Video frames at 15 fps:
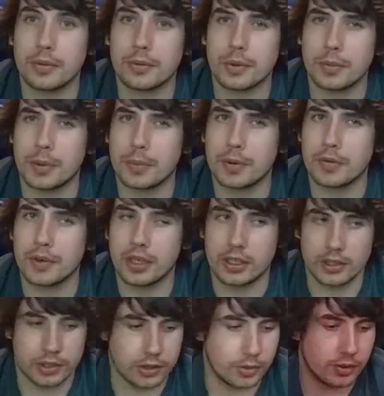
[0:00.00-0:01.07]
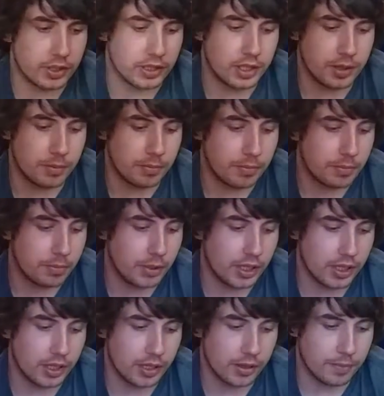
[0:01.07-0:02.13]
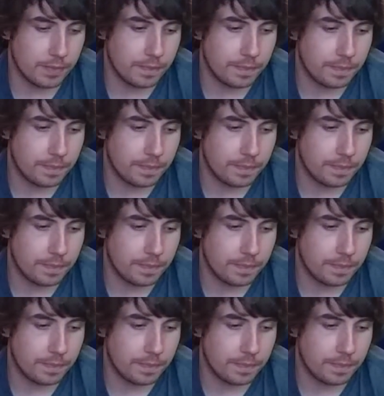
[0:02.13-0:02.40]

remember if I already showed this game, but